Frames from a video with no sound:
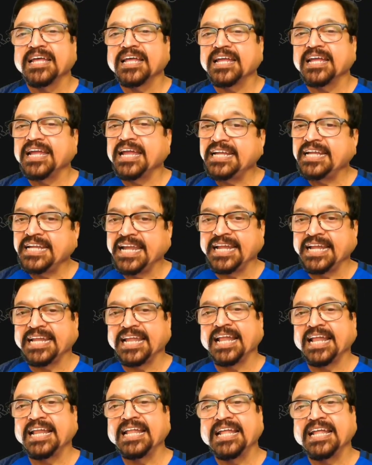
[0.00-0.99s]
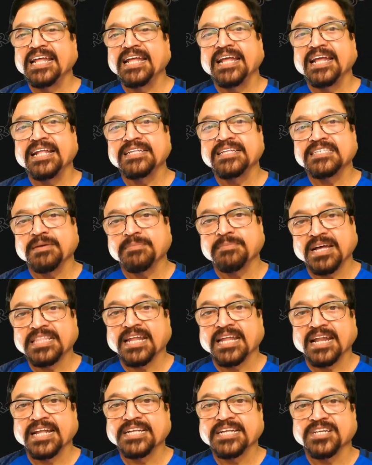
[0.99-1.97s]
power to the different units.
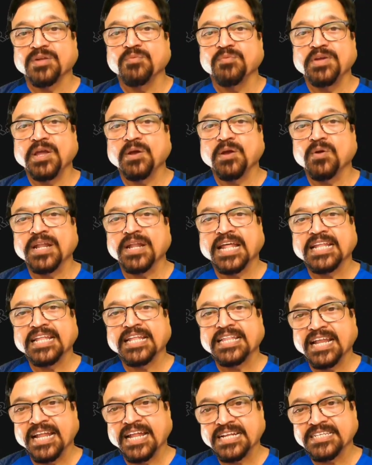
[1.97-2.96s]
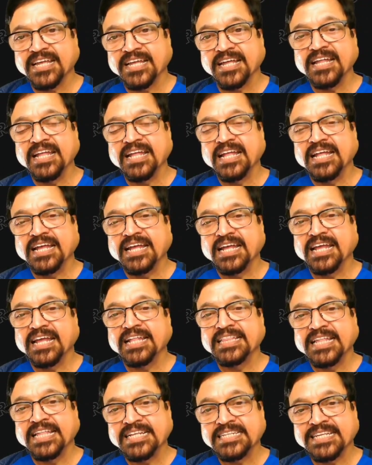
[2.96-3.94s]
These all are discussed
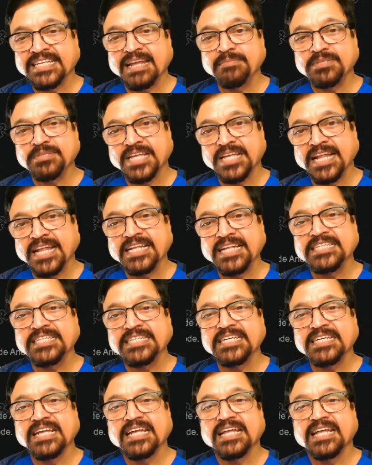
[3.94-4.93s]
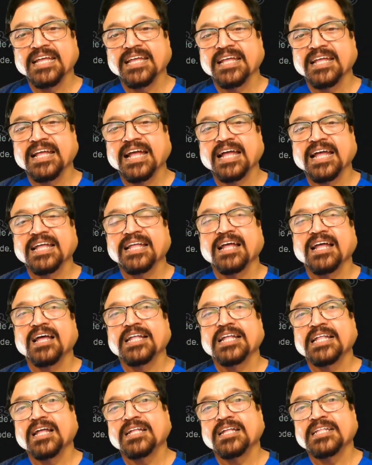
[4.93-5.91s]
in detail in some other
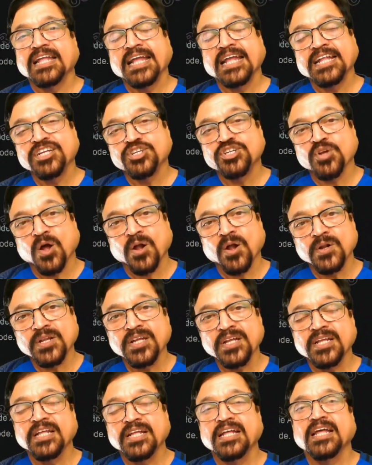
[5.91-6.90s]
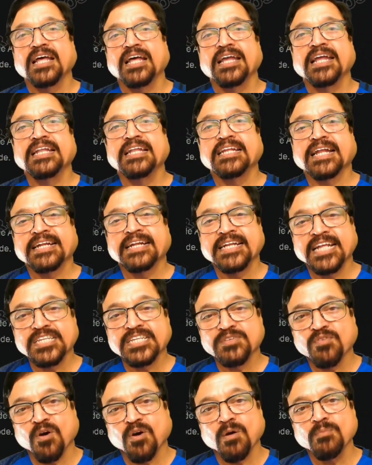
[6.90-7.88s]
lecture. We have got another lecture in
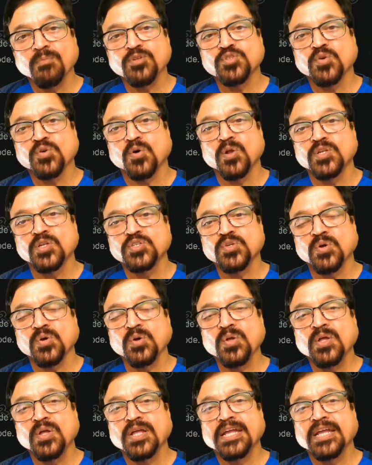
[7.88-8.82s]
this same series